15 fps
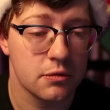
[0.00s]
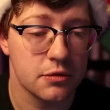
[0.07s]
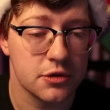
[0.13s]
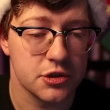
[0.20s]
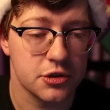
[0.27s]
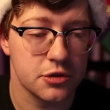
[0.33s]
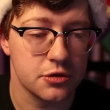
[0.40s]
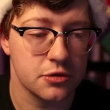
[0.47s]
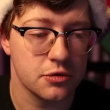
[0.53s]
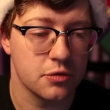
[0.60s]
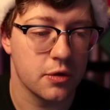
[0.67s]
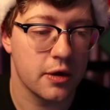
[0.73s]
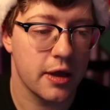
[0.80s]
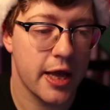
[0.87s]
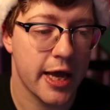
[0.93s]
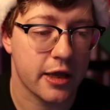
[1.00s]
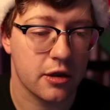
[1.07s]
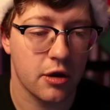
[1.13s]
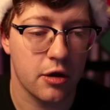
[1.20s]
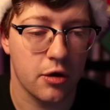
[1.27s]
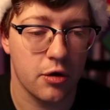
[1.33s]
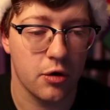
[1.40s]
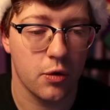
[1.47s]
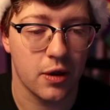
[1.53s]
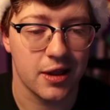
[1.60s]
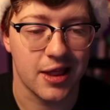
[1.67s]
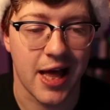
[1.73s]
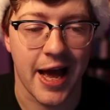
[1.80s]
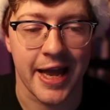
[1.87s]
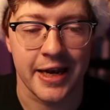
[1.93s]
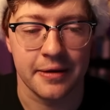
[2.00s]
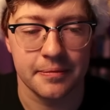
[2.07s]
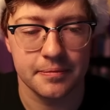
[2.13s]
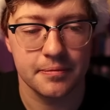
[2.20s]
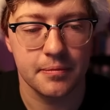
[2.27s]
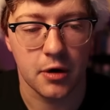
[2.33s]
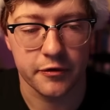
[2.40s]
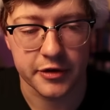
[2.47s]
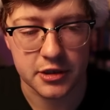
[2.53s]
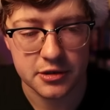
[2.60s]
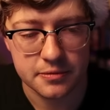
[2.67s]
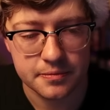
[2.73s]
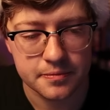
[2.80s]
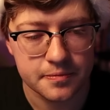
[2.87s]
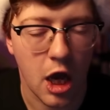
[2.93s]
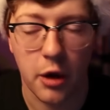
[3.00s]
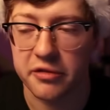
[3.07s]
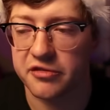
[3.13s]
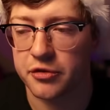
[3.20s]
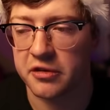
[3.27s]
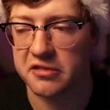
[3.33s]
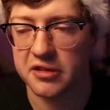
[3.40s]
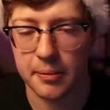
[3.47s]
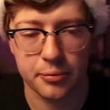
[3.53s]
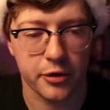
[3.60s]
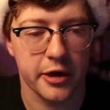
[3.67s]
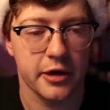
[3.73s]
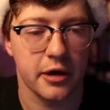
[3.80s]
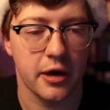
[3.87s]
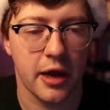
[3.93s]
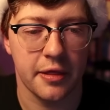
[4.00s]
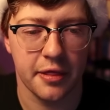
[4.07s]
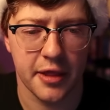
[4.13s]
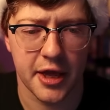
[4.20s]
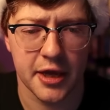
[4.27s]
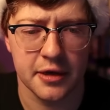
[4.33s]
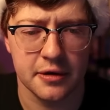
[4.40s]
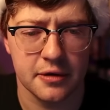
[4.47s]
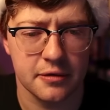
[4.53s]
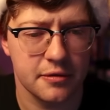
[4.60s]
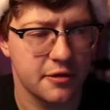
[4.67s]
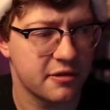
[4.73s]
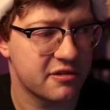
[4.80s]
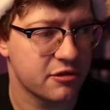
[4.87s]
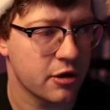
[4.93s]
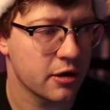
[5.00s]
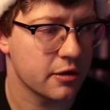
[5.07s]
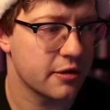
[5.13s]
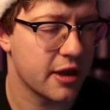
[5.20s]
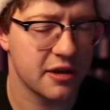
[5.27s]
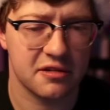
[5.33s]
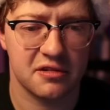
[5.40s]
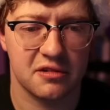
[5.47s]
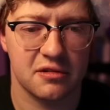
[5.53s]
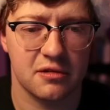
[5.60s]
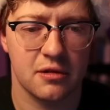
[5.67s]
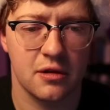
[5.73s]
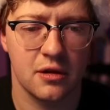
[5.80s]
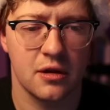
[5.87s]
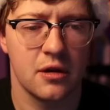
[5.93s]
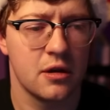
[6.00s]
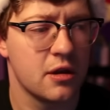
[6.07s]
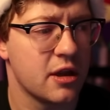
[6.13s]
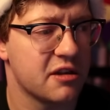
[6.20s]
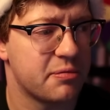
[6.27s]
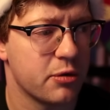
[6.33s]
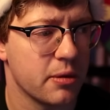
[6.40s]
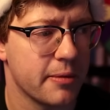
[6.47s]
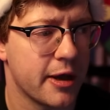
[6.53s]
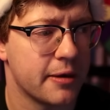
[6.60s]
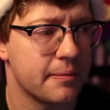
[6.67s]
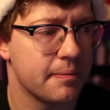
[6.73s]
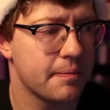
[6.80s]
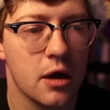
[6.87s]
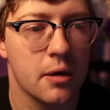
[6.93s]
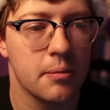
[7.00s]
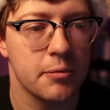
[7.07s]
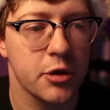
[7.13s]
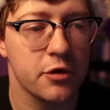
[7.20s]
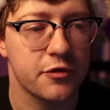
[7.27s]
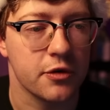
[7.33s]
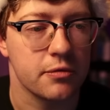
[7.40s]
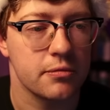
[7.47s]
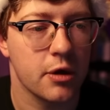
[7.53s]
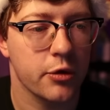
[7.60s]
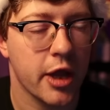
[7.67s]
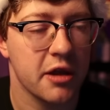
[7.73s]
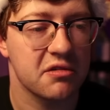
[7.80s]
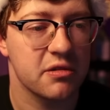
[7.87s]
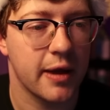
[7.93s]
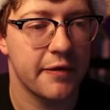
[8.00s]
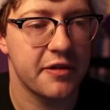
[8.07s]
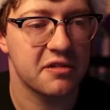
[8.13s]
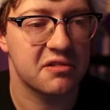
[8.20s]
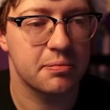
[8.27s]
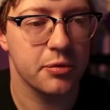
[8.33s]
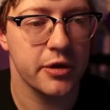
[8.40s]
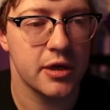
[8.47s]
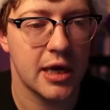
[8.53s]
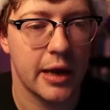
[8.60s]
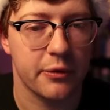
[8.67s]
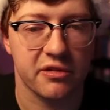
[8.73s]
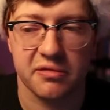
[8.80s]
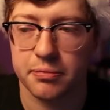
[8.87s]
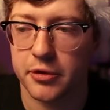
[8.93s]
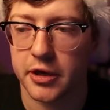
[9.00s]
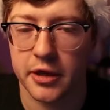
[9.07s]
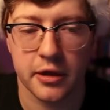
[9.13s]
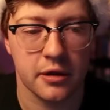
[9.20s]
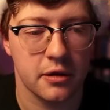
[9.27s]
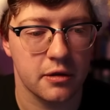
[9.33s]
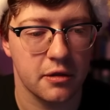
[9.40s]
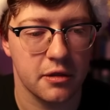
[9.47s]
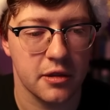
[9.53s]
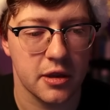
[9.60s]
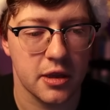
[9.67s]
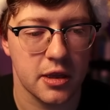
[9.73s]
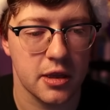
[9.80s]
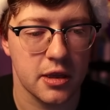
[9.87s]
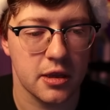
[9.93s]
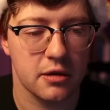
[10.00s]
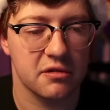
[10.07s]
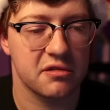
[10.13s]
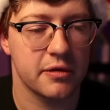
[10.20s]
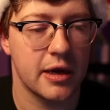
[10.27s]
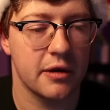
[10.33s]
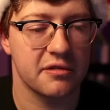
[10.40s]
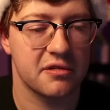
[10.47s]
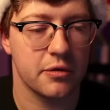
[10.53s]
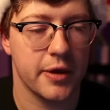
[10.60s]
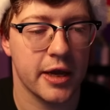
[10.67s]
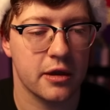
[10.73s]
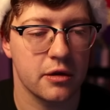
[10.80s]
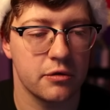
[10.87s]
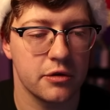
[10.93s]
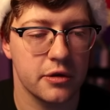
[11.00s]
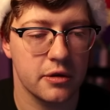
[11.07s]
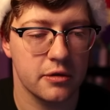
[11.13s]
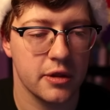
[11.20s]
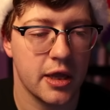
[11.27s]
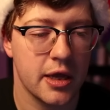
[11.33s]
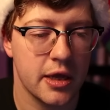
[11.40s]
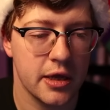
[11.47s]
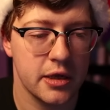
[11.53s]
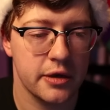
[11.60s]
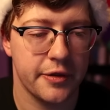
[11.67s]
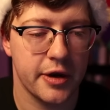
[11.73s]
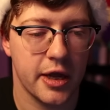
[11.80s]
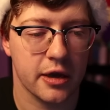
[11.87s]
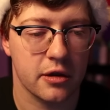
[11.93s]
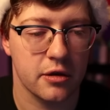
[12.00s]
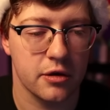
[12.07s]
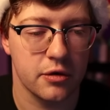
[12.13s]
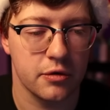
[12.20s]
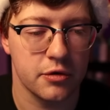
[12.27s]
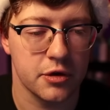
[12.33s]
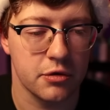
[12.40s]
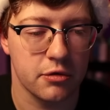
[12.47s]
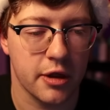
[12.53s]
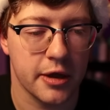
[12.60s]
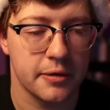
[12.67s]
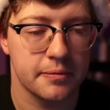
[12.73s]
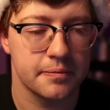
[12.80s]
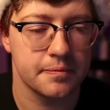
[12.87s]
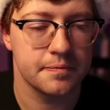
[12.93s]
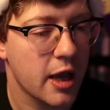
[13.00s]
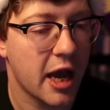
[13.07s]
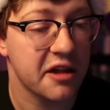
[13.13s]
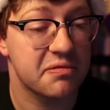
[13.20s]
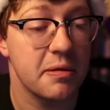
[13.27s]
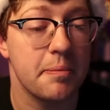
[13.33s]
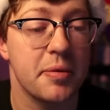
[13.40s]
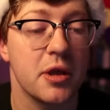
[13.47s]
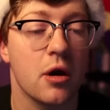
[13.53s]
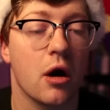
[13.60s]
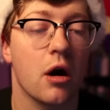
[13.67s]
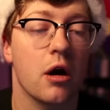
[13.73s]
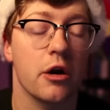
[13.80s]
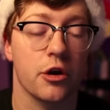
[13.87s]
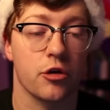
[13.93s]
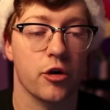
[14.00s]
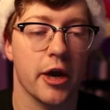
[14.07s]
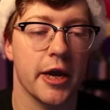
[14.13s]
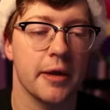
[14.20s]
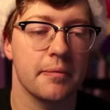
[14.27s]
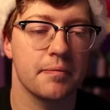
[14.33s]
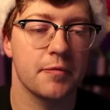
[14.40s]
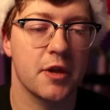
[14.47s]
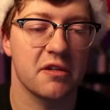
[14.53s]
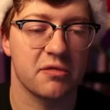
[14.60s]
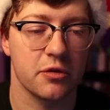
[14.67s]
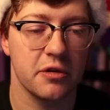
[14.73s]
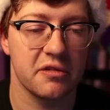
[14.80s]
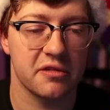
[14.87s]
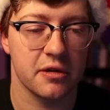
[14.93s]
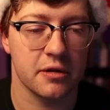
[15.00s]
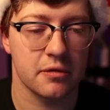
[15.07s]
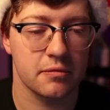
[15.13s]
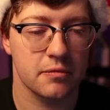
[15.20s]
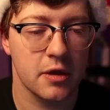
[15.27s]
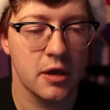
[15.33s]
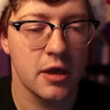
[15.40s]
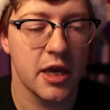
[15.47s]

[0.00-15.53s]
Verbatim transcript: we'll do echo line. Perfect. Oh, string separator and then the string. That's that's pretty bad. Um, beautiful. Okay, so we have that split and now we're splitting the, so now let's do echo line and then echo new line. Has to be BR, you're right, because we're using